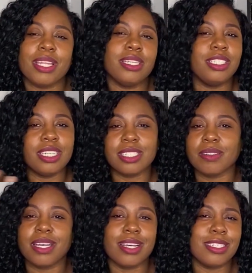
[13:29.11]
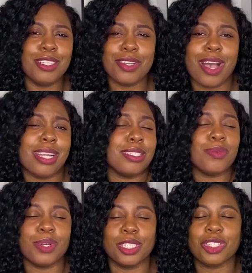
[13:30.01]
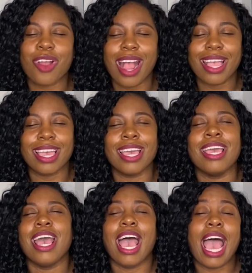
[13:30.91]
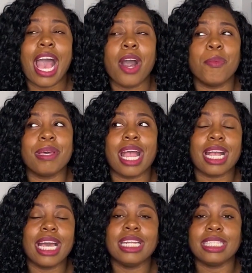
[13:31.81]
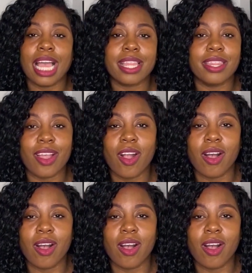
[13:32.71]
And it's just because, I just want to try it out. But I kind of like